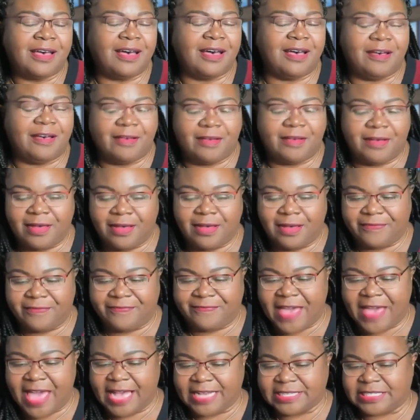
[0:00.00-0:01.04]
a
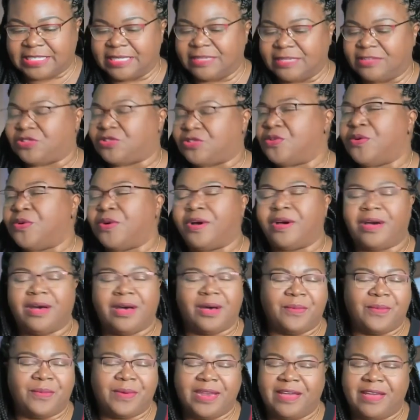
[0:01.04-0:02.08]
fashion store
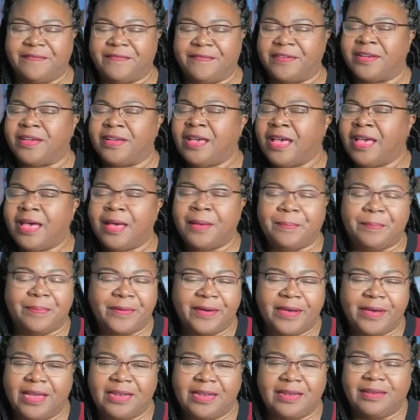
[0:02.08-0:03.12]
or whatever.
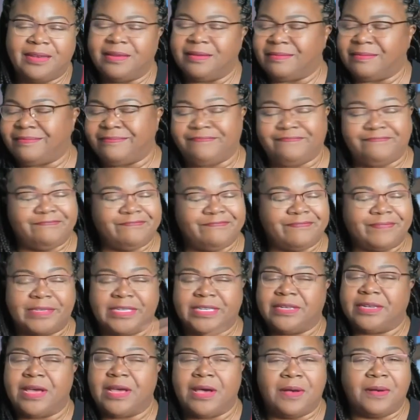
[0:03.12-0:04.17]
But,
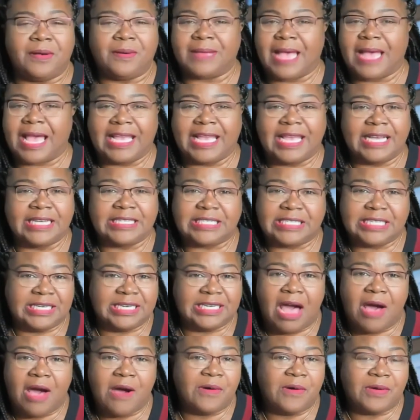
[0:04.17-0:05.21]
I guess she
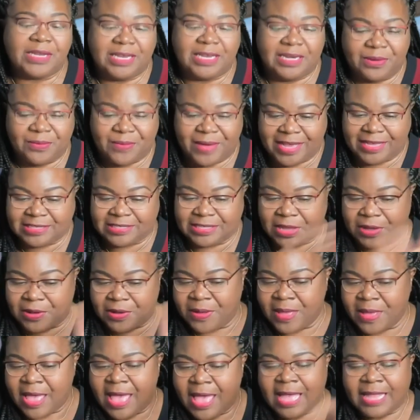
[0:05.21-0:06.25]
gone anyway.
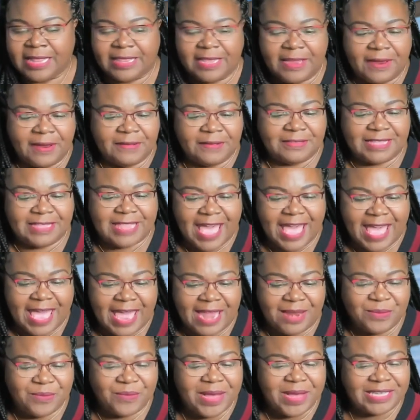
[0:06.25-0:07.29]
So there's
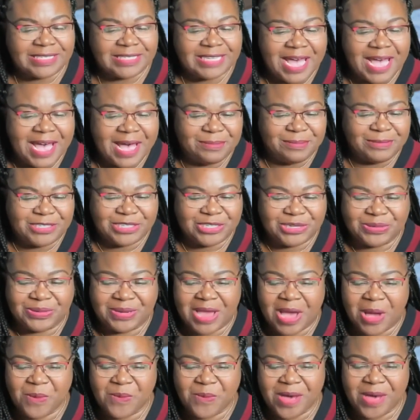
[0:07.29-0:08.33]
that. What's up,
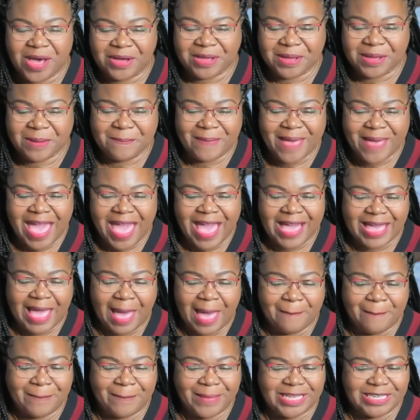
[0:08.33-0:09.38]
Juno? Welcome back.
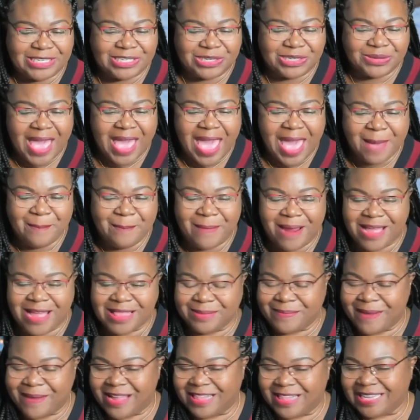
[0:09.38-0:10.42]
I missed you. Hey,
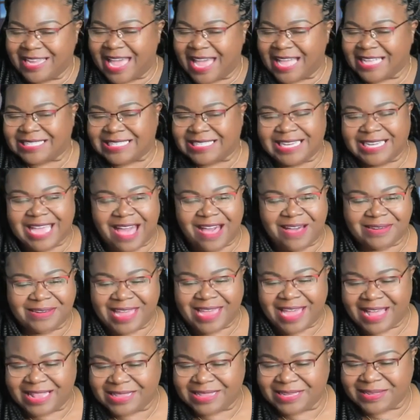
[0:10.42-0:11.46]
Marley. I see y'all
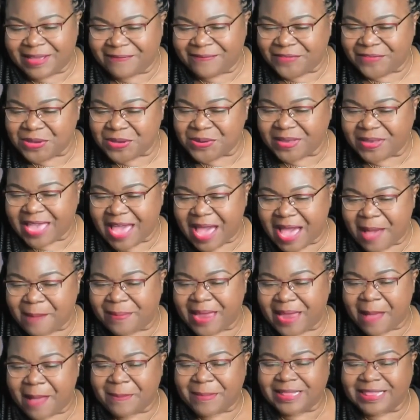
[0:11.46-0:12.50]
now. Look, a few of y'all,
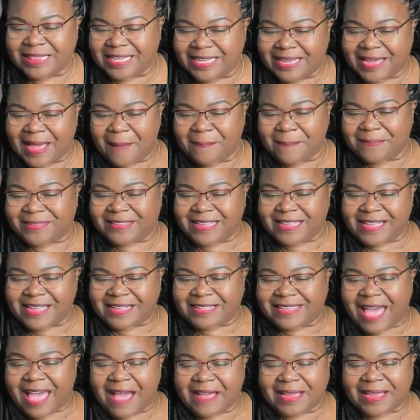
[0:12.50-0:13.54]
but I'm still
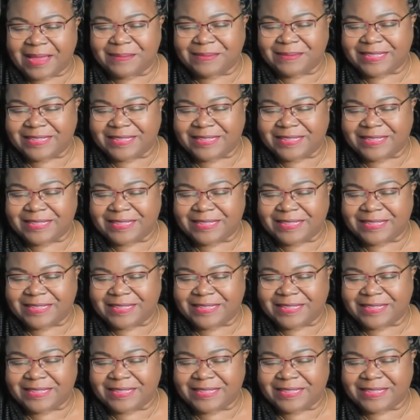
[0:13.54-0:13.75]
talking.